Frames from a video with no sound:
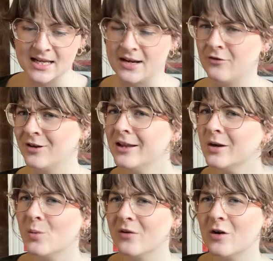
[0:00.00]
and I feel like
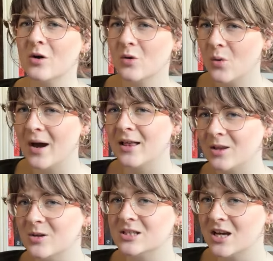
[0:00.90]
we've got quite a
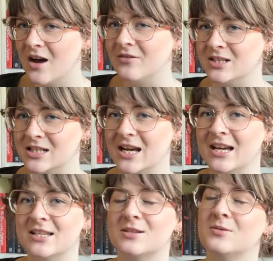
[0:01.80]
lot to cover
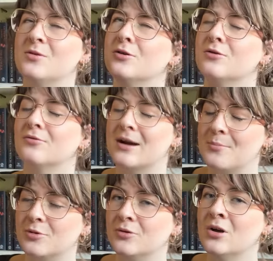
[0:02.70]
today, so I'm not going to
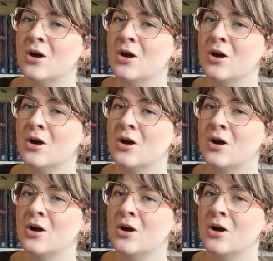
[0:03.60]
ramble